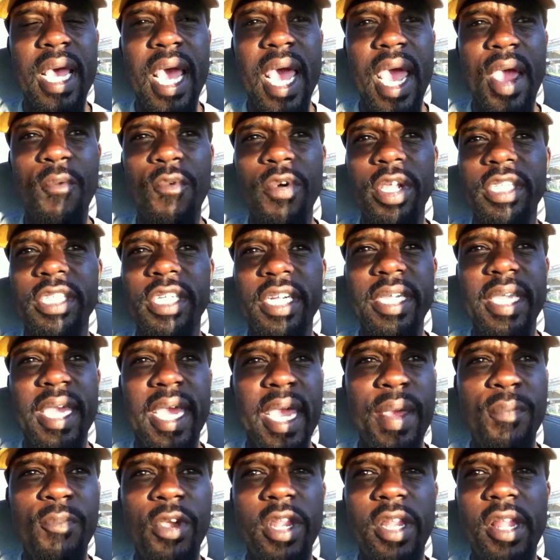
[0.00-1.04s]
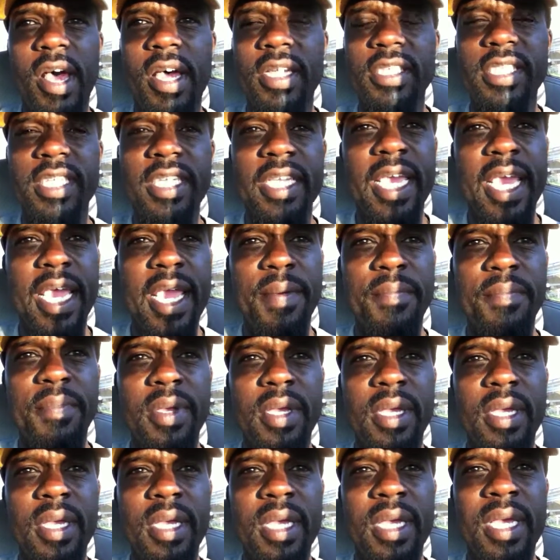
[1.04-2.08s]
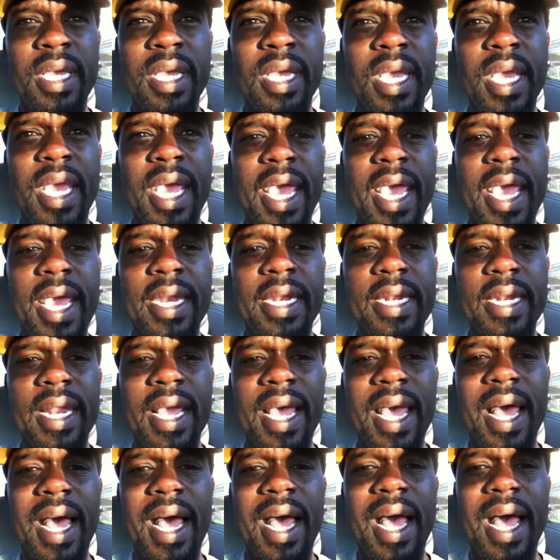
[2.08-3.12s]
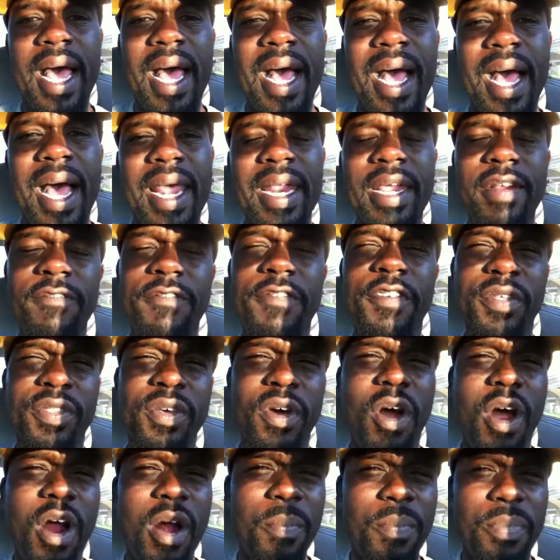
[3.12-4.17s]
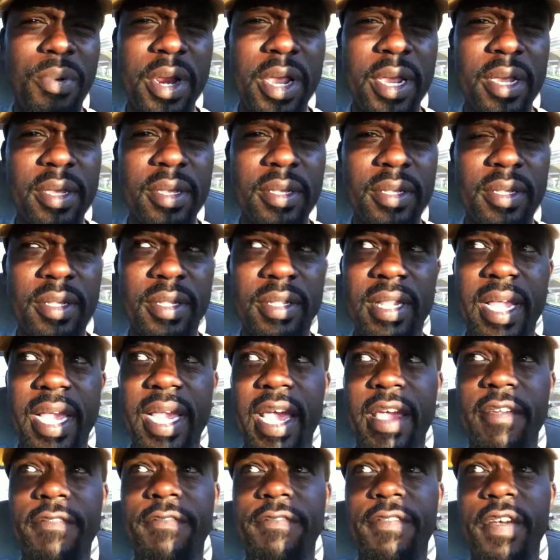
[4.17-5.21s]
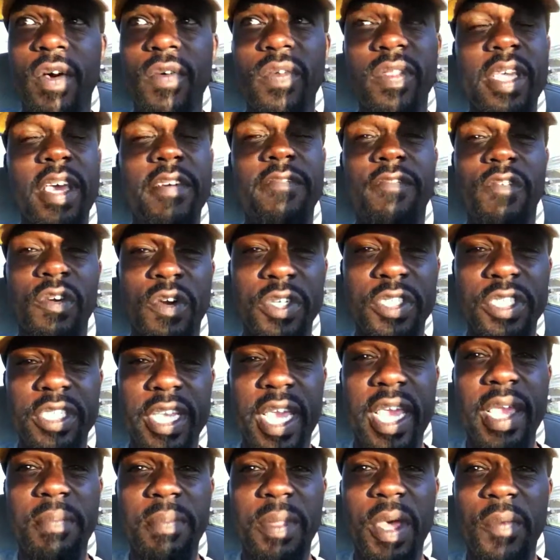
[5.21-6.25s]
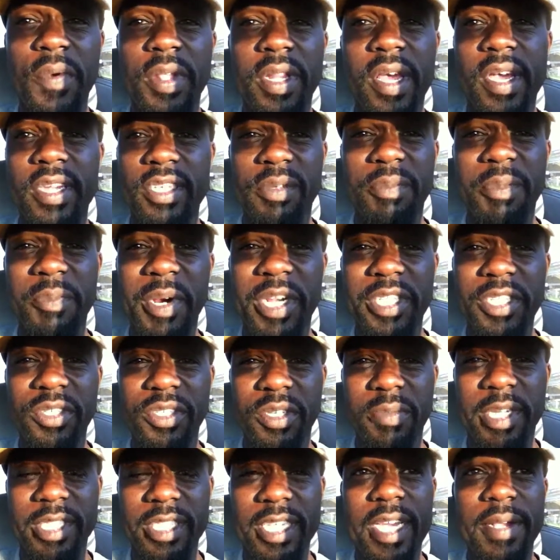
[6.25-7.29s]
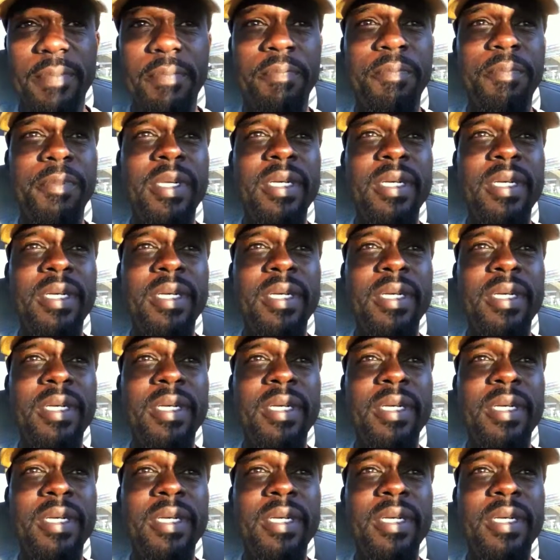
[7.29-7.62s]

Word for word: I went to the game. We lost the game. And I didn't feel the heartbreak like I felt with that first game that we lost. Remember I told you about that?